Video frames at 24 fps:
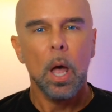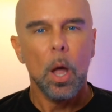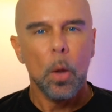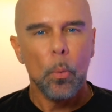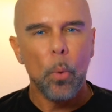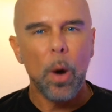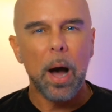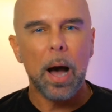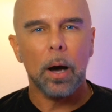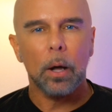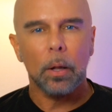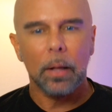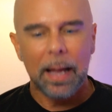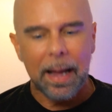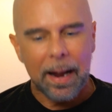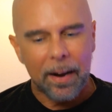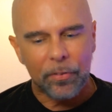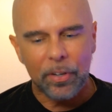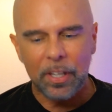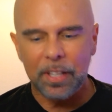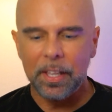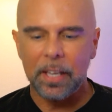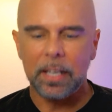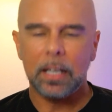while
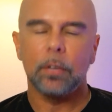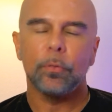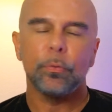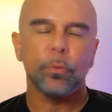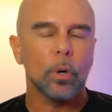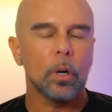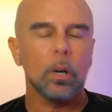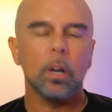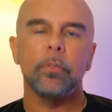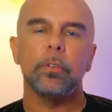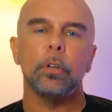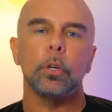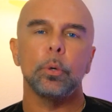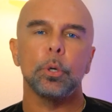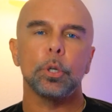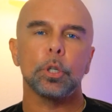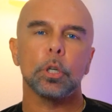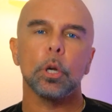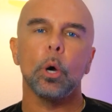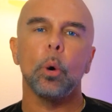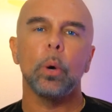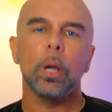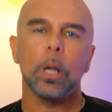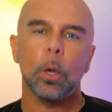everything in front of you is
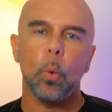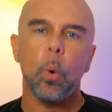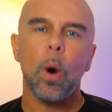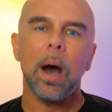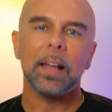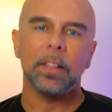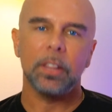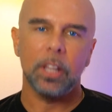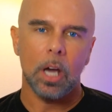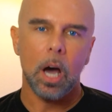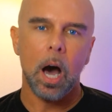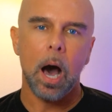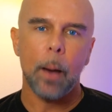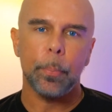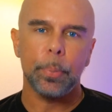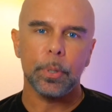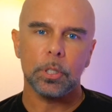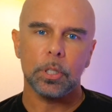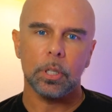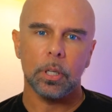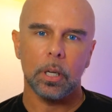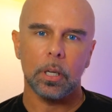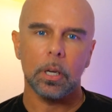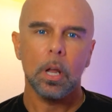showing quite the
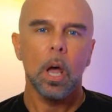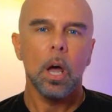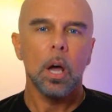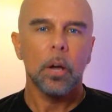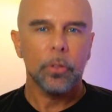opposite.